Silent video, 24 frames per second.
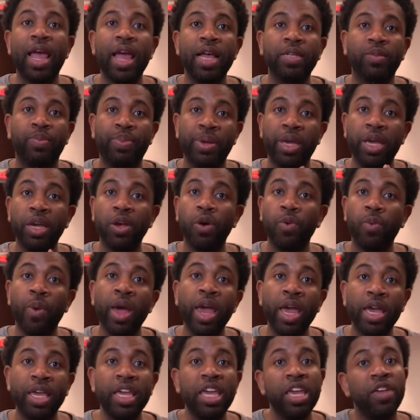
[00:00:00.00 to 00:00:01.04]
as being
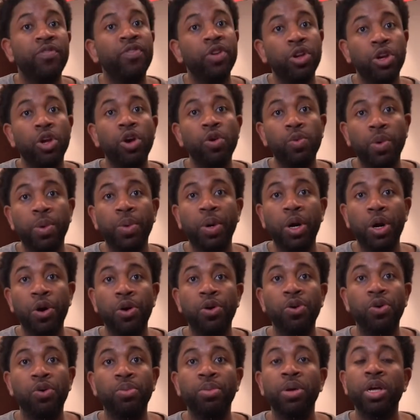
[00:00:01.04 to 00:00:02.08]
away even though we were
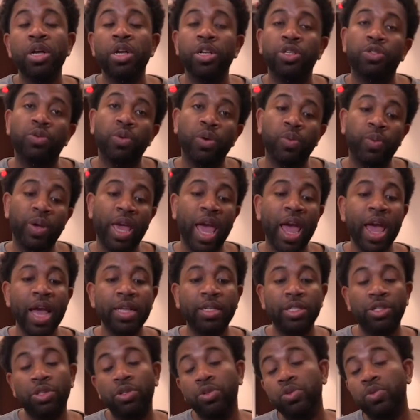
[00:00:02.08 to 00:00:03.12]
home. So what we had
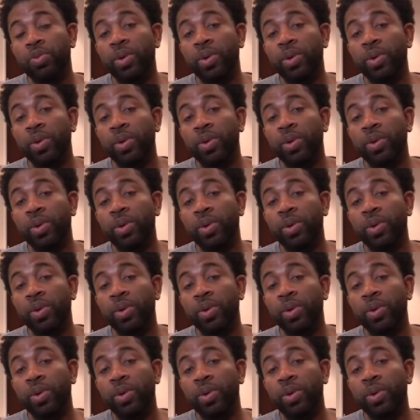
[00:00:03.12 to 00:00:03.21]
to do